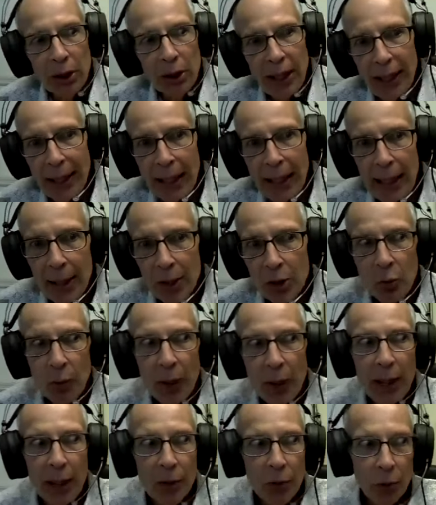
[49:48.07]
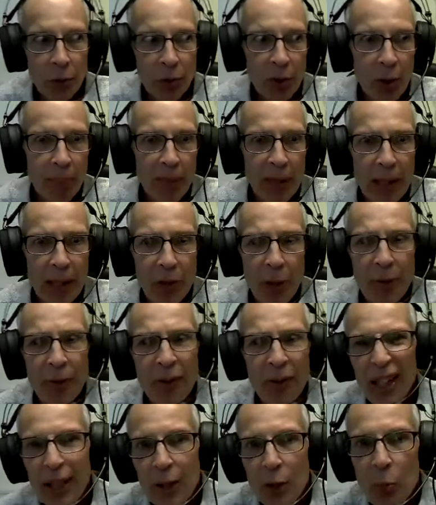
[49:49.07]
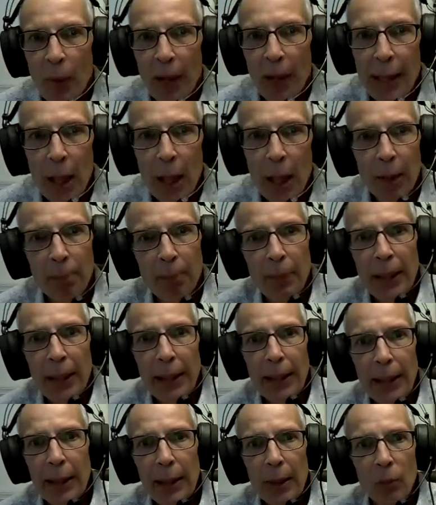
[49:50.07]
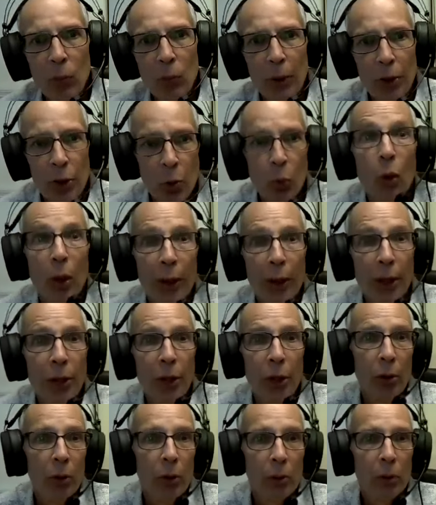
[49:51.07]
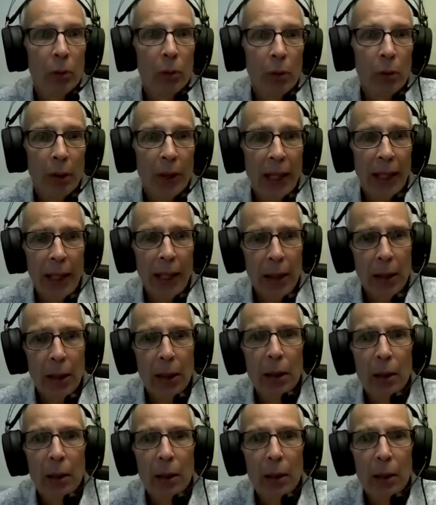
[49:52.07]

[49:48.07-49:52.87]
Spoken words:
taking x-rays or some of these other things might not be what you want to do, okay?